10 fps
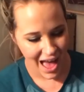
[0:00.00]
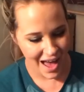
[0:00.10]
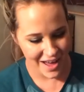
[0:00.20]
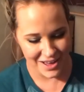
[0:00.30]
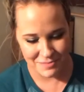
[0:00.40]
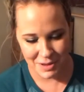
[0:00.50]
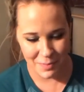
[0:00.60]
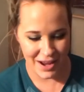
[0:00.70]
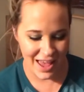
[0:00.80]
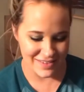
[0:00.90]
Um,
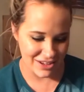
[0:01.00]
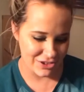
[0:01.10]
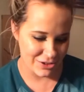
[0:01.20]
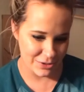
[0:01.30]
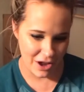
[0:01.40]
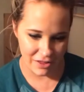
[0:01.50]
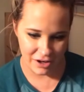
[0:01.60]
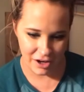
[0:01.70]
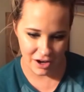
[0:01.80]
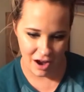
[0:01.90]
but it has a
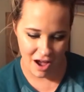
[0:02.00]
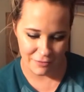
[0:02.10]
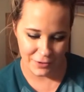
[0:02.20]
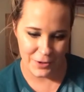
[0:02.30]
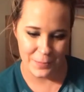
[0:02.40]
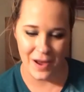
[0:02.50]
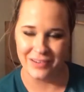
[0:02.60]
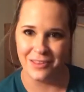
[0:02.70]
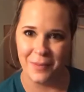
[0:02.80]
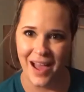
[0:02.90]
$2 off
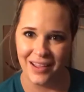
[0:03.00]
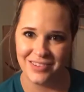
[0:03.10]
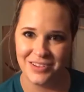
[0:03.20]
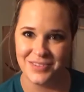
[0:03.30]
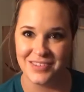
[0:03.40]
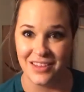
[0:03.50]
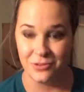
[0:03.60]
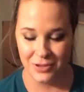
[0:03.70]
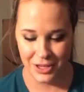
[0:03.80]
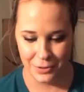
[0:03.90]
coupon in the back too, so
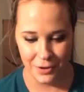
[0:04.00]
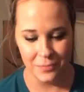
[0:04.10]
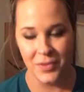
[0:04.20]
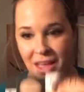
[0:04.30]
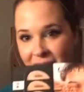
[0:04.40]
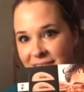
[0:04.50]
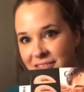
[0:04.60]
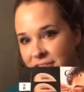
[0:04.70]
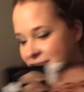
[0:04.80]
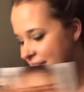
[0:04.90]
that's really cool.
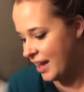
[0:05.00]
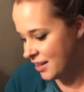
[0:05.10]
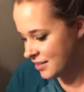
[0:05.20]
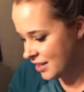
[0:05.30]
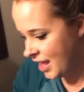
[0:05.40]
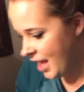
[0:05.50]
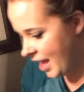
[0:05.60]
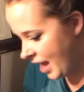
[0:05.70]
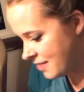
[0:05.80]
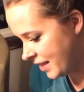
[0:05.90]
So here's that.
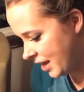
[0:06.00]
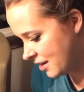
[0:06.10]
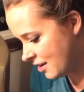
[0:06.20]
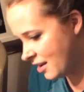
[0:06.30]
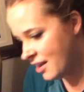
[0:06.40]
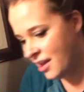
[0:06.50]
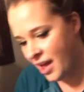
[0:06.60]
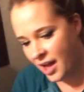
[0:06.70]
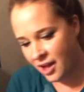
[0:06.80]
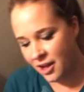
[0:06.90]
And then,
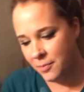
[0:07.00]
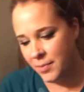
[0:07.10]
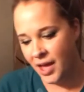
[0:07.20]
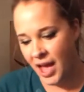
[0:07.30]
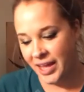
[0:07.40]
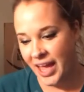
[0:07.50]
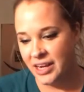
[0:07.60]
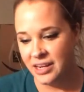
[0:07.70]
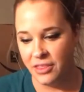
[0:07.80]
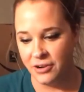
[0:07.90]
um,
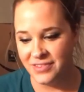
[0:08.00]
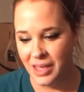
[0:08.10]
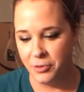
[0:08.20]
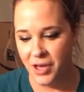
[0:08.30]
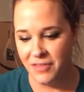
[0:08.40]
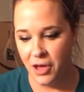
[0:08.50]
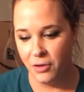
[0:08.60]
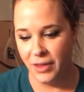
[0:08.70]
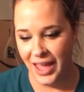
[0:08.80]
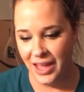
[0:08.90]
again, another sample of the
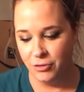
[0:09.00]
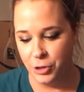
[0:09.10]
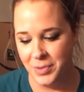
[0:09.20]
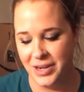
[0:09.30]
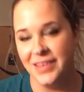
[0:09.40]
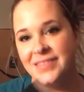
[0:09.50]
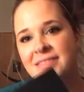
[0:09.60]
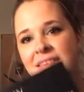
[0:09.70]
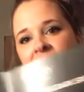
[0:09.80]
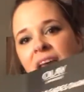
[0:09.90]
Olay Luminous
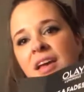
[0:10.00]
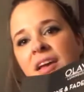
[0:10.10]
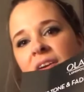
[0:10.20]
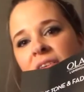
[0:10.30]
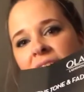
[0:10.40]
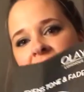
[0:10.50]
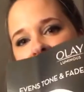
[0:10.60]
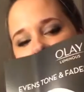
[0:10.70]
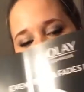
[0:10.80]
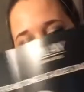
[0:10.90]
right
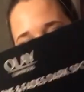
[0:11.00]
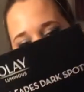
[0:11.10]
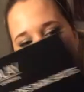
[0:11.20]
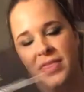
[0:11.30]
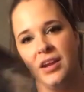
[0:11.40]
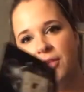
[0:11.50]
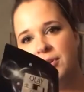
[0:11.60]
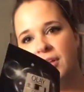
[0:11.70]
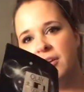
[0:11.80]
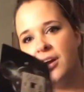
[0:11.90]
here, and then a
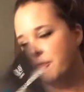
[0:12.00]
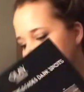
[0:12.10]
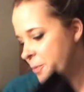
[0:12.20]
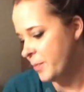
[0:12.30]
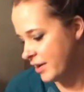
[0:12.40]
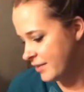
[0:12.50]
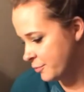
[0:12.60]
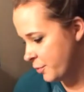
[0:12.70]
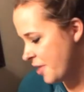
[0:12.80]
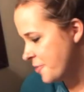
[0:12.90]
$3 off coupon as
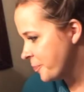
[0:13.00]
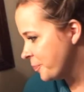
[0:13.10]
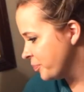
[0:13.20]
well.